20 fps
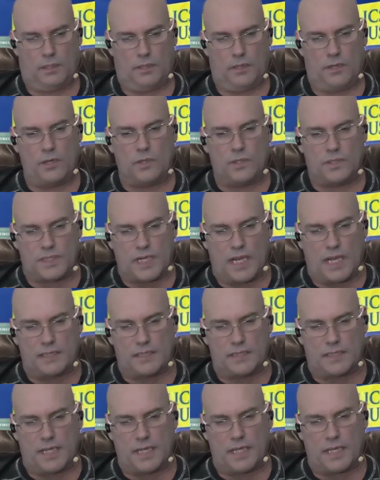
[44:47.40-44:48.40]
You
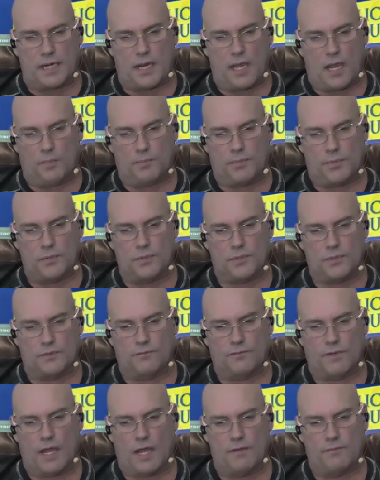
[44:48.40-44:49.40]
sense they can help you
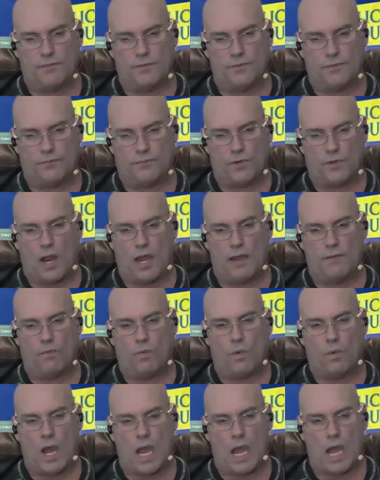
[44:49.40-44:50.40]
survive or thrive.
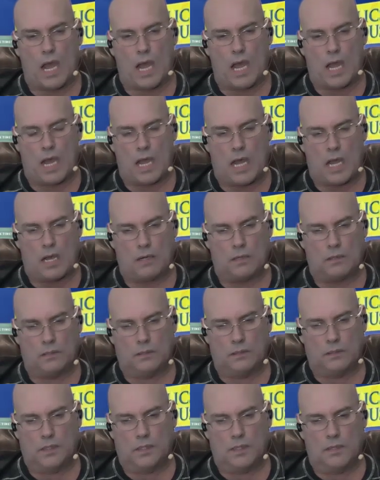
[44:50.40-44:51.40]
Wow.
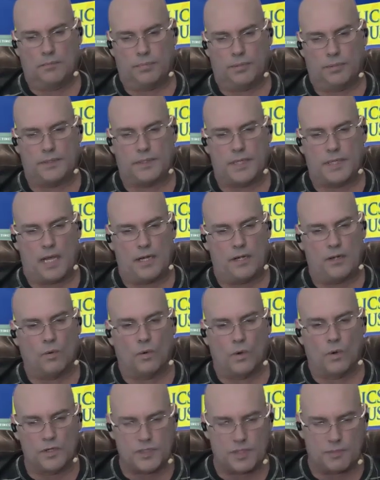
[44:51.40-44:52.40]
Put that in
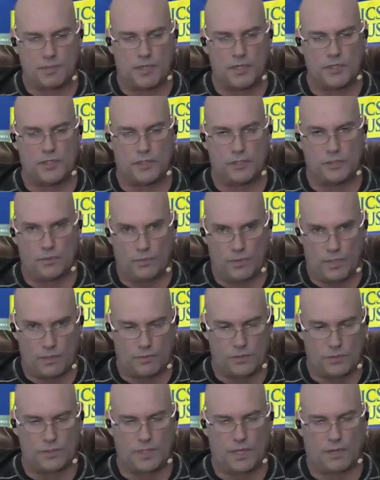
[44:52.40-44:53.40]
orange, I'm going to do. We
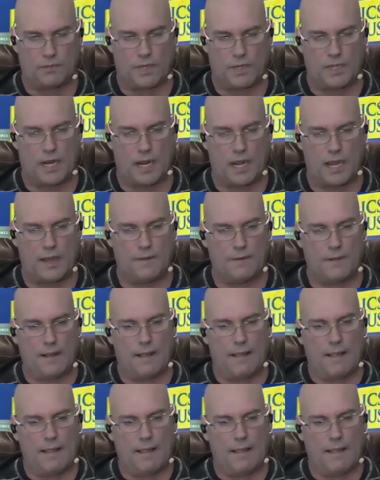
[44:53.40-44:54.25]
don't do that right now.